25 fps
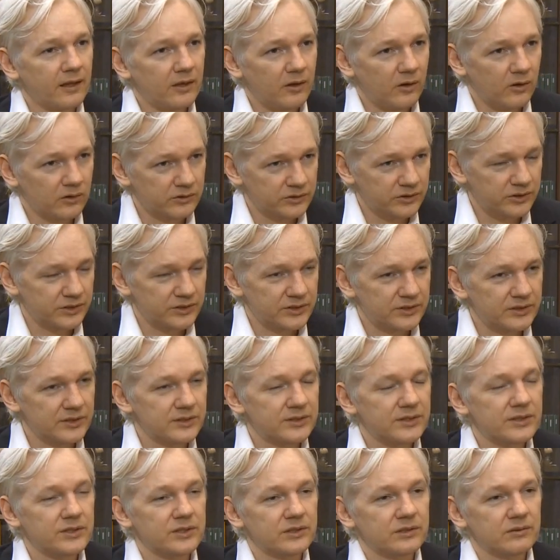conscious
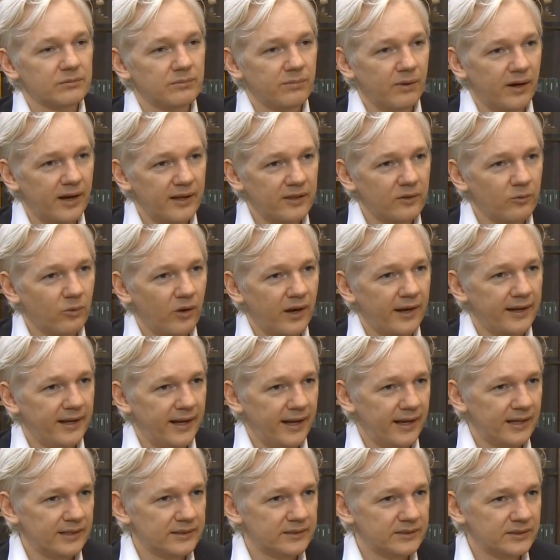decision by the White
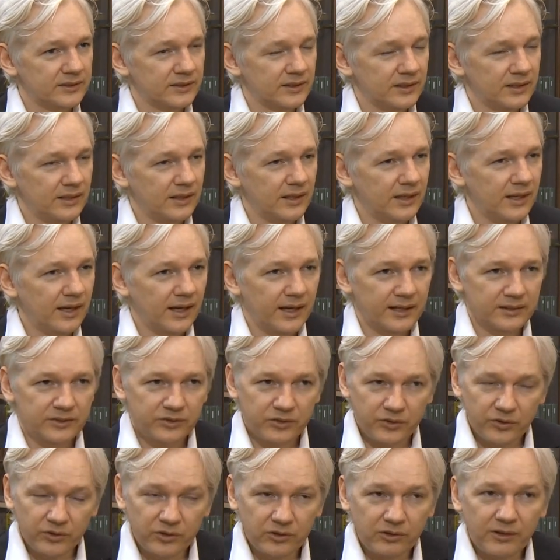House
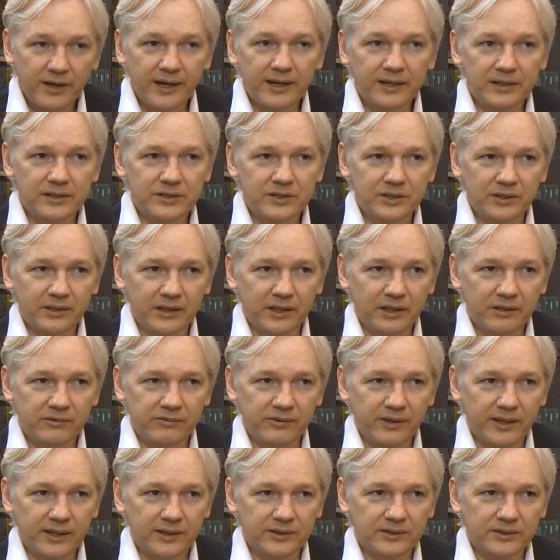to create a chilling
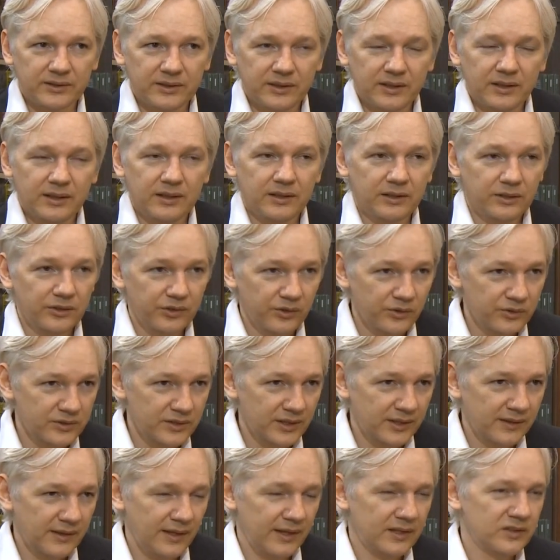effect
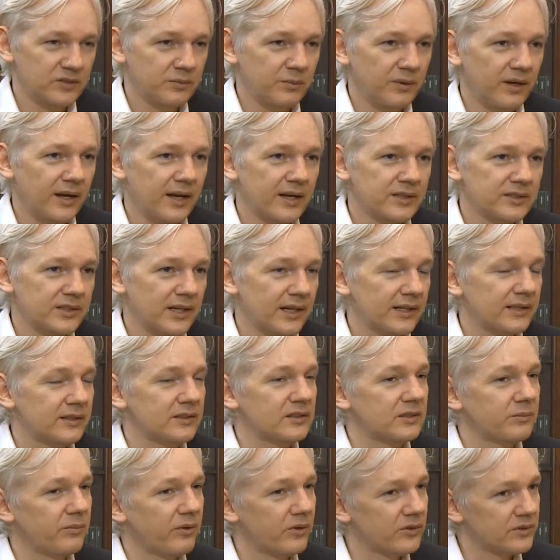using the Espionage Act
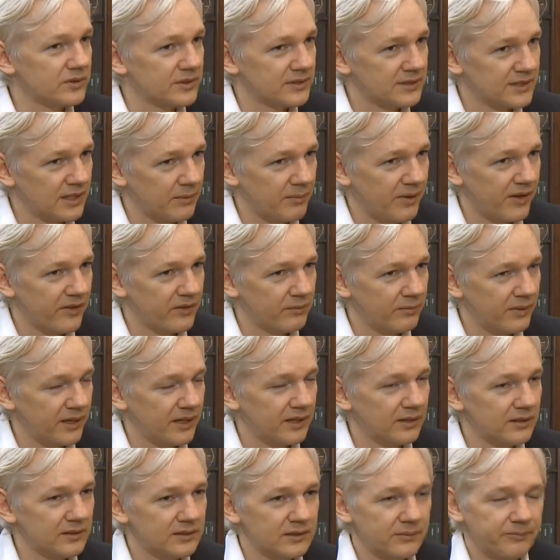as opposed to some other
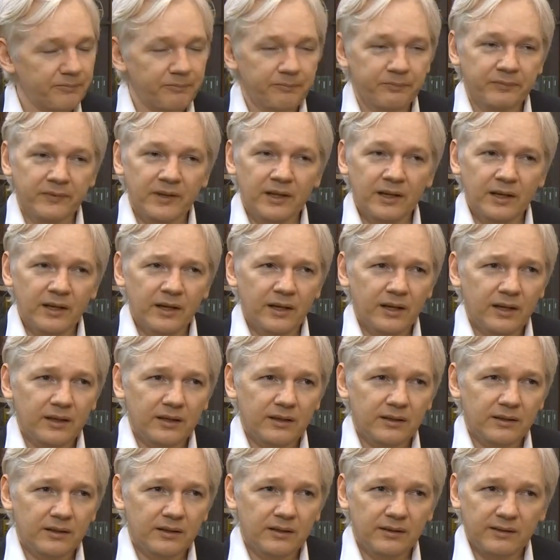mechanism.
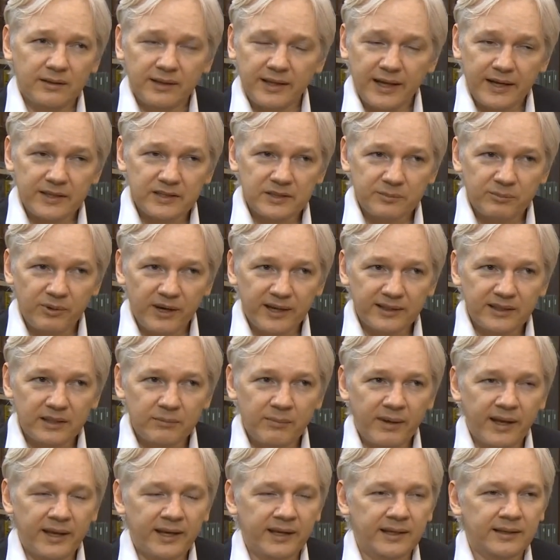In the case of Bradley
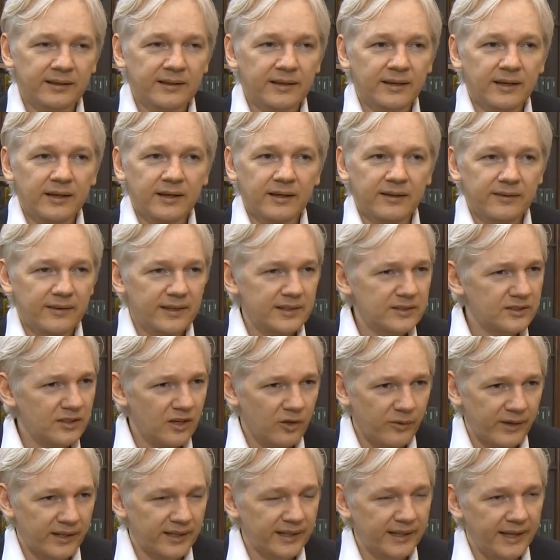Manning, there's
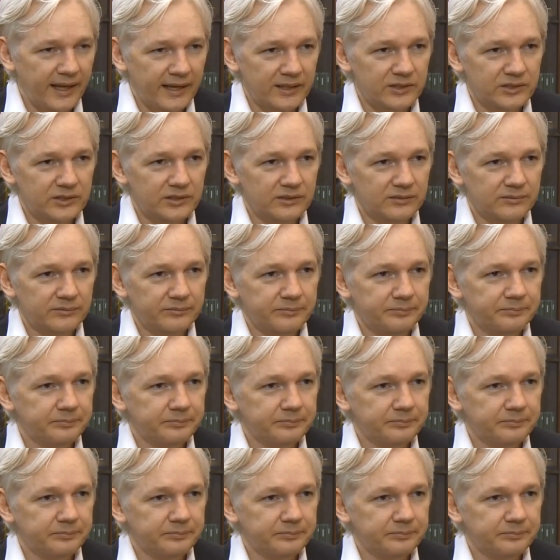no allegation,